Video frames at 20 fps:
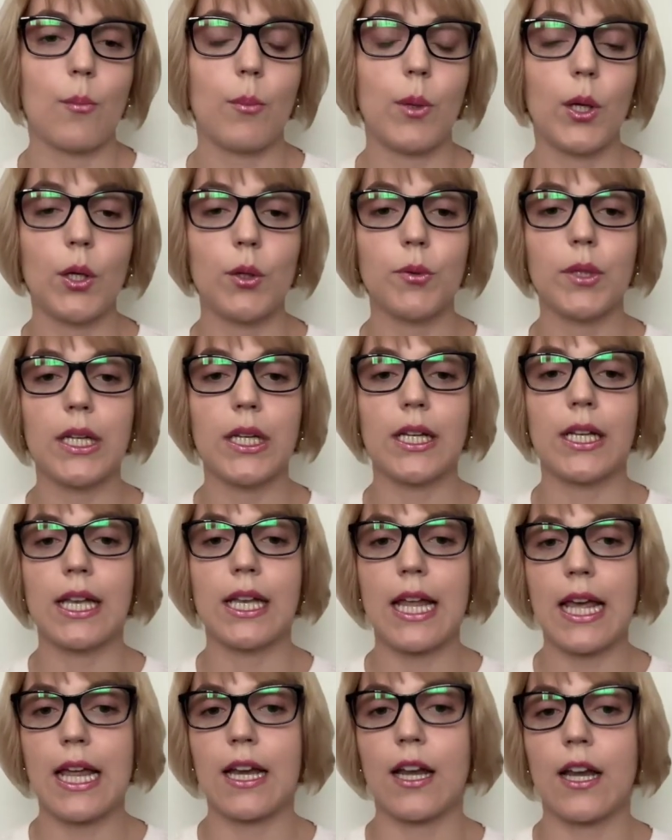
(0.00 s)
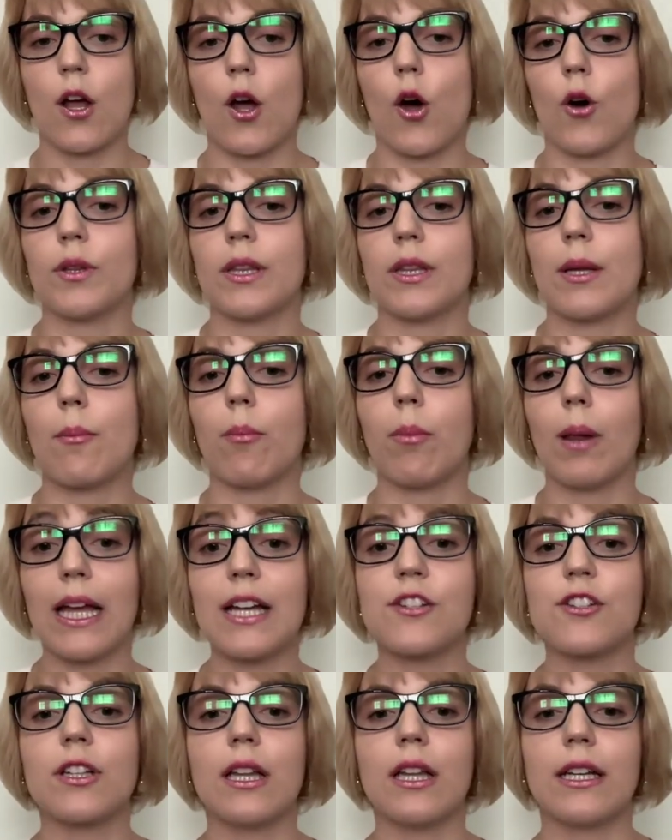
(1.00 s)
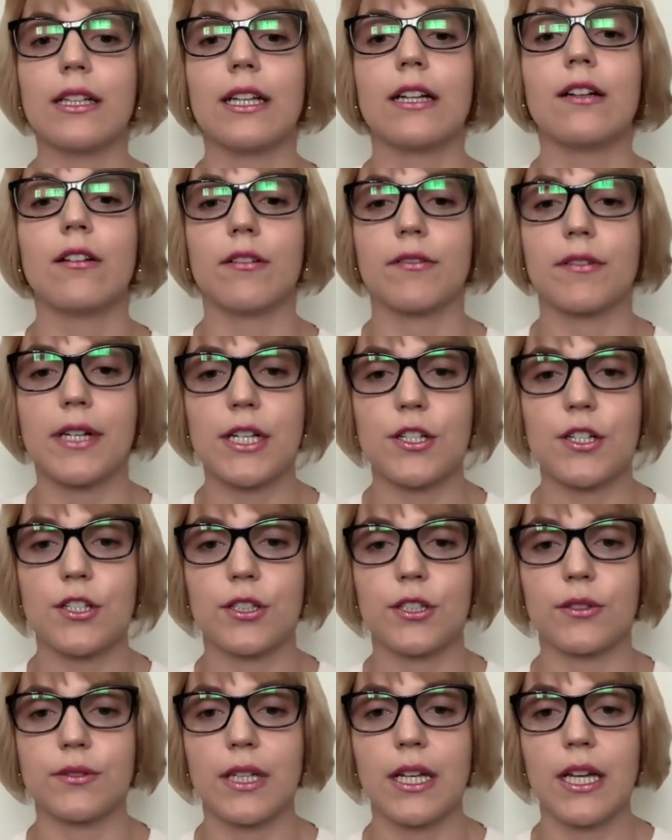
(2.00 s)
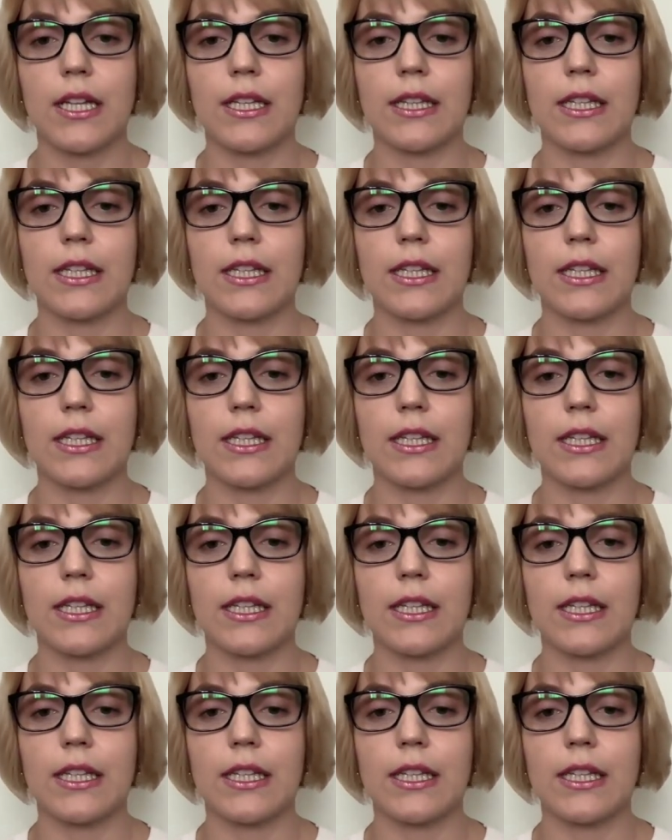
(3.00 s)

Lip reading: Building then on the Bletchley Declaration,